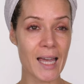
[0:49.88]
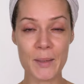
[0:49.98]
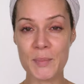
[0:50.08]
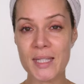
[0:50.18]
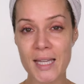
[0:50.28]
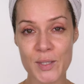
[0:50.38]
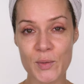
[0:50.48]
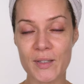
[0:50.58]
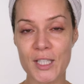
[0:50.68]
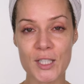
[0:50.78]
obsessed
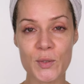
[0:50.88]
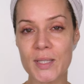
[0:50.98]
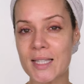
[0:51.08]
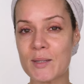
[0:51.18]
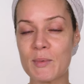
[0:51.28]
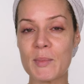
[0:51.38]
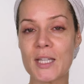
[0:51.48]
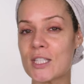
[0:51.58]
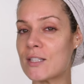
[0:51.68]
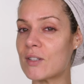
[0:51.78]
with it. She's always sending me
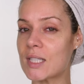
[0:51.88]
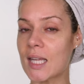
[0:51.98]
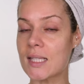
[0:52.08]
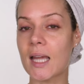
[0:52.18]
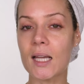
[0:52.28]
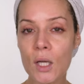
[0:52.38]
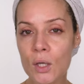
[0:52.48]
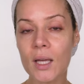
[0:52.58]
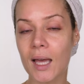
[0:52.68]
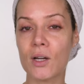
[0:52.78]
pictures of her skin saying,
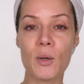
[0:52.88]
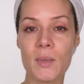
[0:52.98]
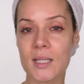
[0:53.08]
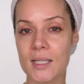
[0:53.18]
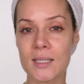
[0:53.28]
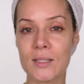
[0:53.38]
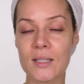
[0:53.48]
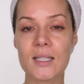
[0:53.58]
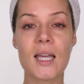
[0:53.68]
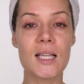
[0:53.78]
look how good my skin
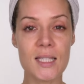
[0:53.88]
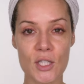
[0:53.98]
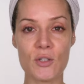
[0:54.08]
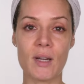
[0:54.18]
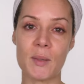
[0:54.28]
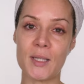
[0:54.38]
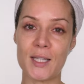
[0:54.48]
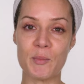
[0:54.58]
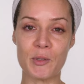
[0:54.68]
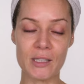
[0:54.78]
looks since you
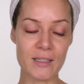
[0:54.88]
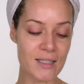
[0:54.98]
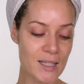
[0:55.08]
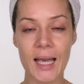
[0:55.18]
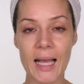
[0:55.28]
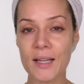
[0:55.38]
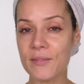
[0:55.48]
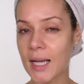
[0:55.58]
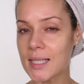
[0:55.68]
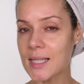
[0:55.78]
recommended the products. And
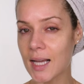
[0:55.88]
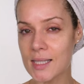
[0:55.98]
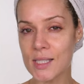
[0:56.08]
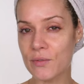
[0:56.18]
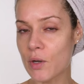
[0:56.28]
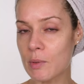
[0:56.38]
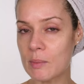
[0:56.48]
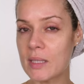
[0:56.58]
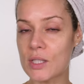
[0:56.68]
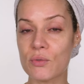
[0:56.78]
I've had tons of
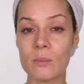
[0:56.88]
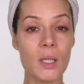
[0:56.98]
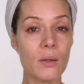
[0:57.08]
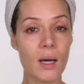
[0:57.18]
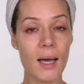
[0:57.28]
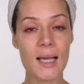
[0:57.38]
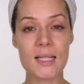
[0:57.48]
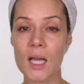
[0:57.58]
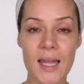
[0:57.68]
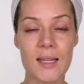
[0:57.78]
compliments from you
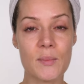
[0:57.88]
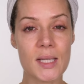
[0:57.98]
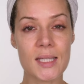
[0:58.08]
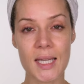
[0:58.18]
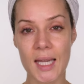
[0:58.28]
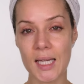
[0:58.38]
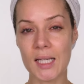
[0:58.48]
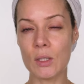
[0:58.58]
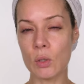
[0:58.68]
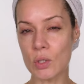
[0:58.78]
guys saying that my
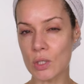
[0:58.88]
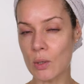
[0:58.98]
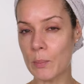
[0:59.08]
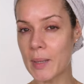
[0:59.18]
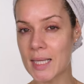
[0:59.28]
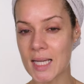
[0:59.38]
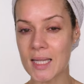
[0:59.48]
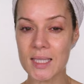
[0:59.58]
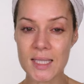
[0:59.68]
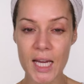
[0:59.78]
skin looks a lot
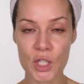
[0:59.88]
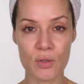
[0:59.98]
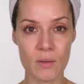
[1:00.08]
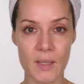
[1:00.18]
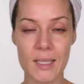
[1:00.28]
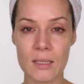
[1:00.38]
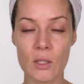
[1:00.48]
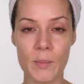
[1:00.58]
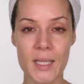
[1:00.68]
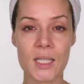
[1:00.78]
better, the texture of it is a
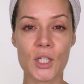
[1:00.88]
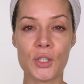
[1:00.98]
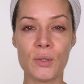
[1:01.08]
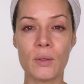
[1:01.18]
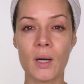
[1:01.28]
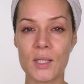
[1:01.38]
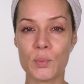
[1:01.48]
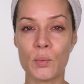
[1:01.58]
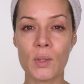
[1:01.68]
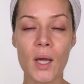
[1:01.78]
lot better, because you
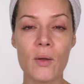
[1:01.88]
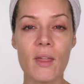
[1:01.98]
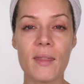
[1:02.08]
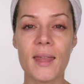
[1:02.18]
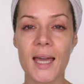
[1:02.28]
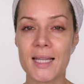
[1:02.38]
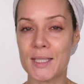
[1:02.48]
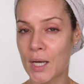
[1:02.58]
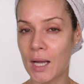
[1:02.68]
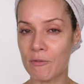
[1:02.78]
guys will know that that
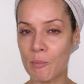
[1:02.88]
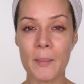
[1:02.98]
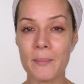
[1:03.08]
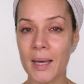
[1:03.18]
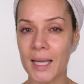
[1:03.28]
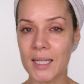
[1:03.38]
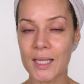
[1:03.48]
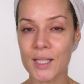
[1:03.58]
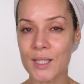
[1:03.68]
is kind of my main